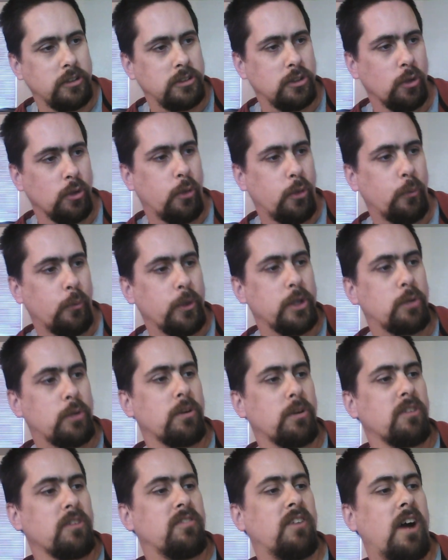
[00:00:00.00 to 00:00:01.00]
so three
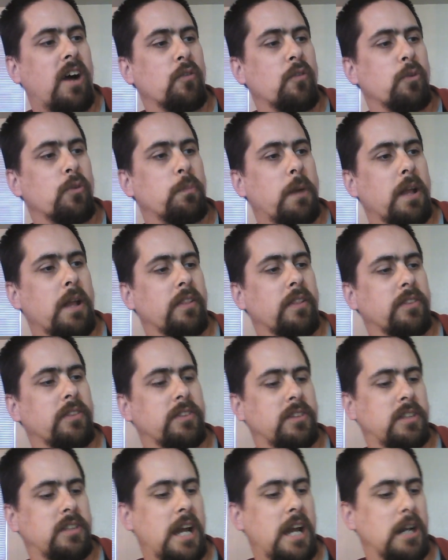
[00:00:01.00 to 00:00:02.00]
twenty-five dollars with my
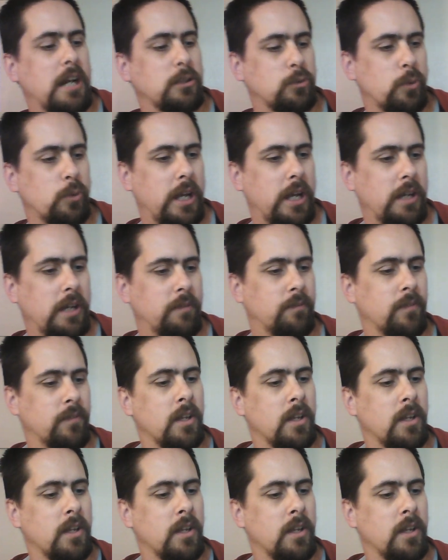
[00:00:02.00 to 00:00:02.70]
tax rate.